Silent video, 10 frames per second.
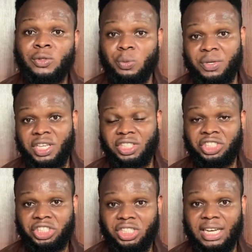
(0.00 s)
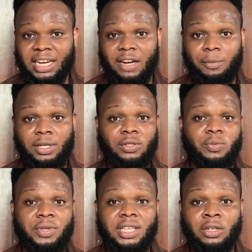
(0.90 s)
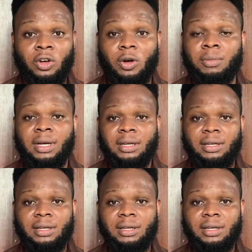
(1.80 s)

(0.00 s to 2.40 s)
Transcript: to be a cheat and everybody to be a scum?